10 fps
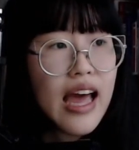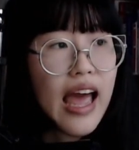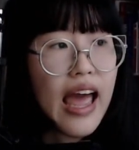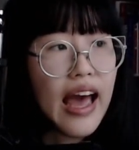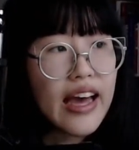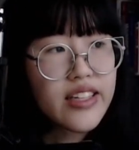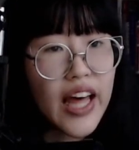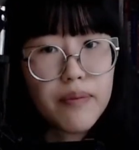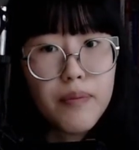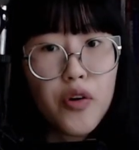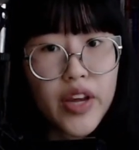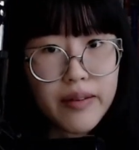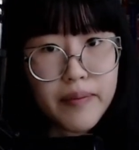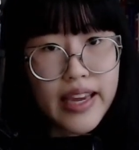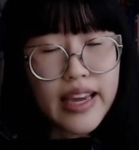and like
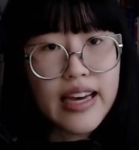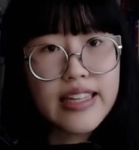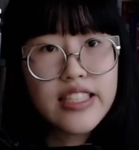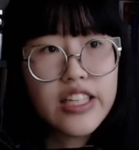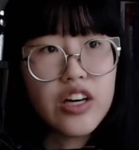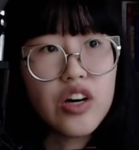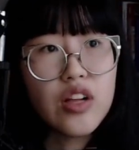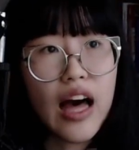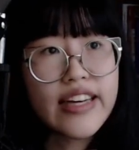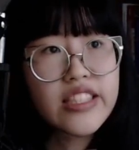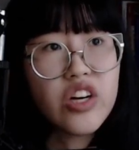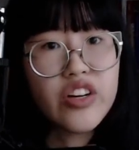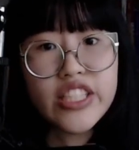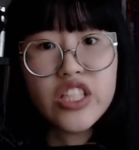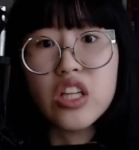poking me until I
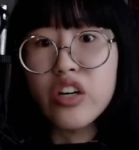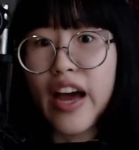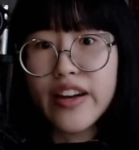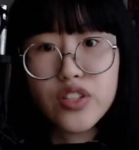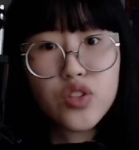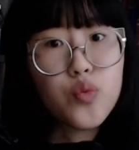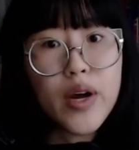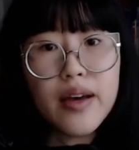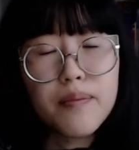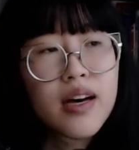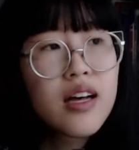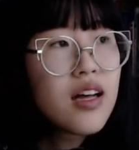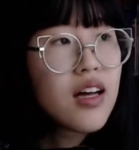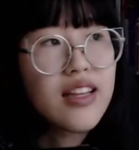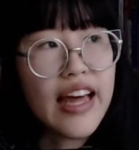started to learn how to swim
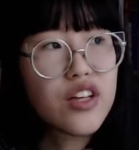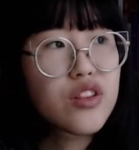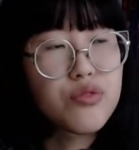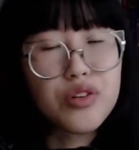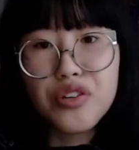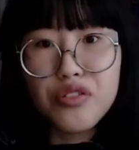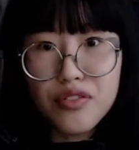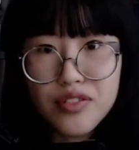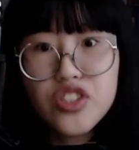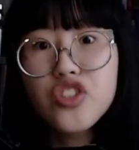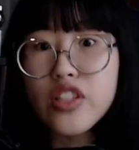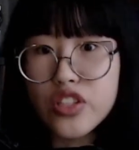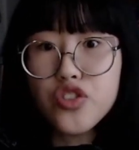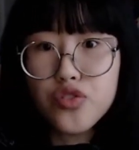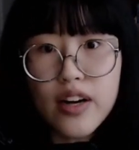like through the
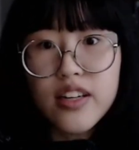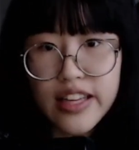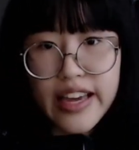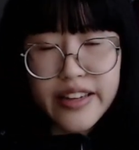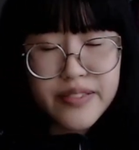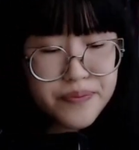struggling.